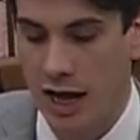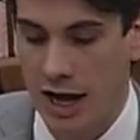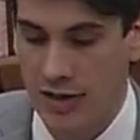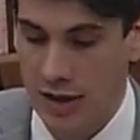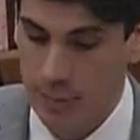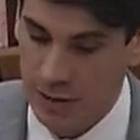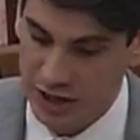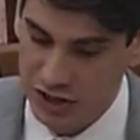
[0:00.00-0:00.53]
and
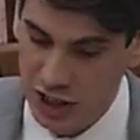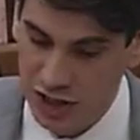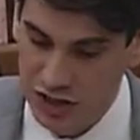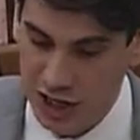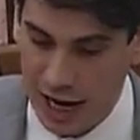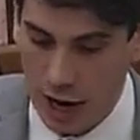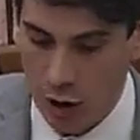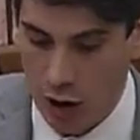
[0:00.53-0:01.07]
then by
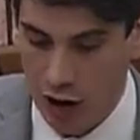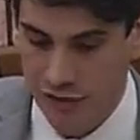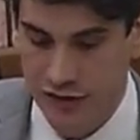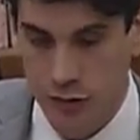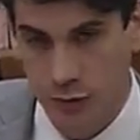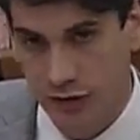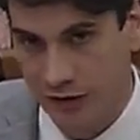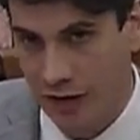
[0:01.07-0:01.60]
changing how
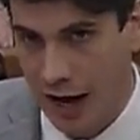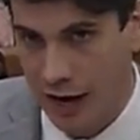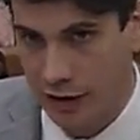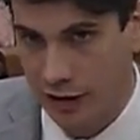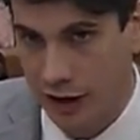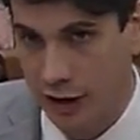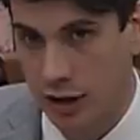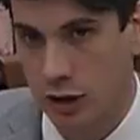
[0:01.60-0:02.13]
often we
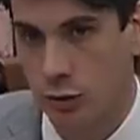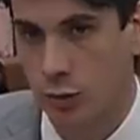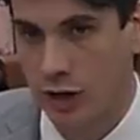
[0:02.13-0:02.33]
fire it,